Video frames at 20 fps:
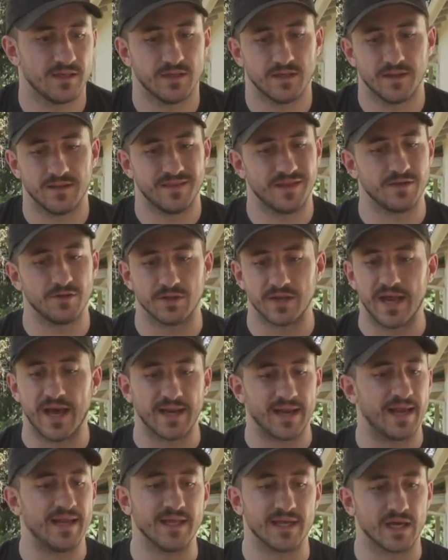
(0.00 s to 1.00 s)
Uh, then you can
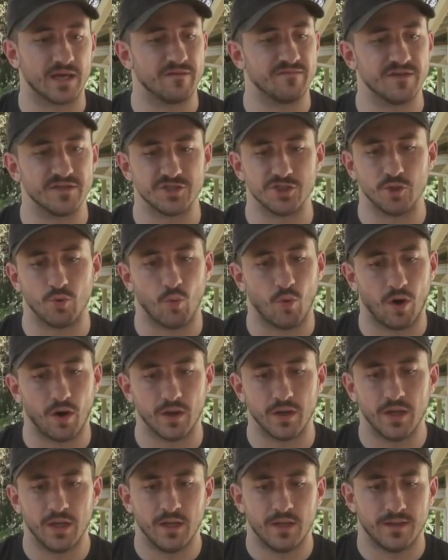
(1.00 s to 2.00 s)
add any kind of veggie you
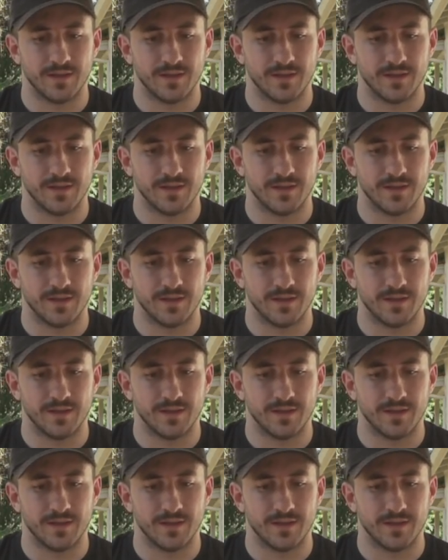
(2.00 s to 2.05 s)
want.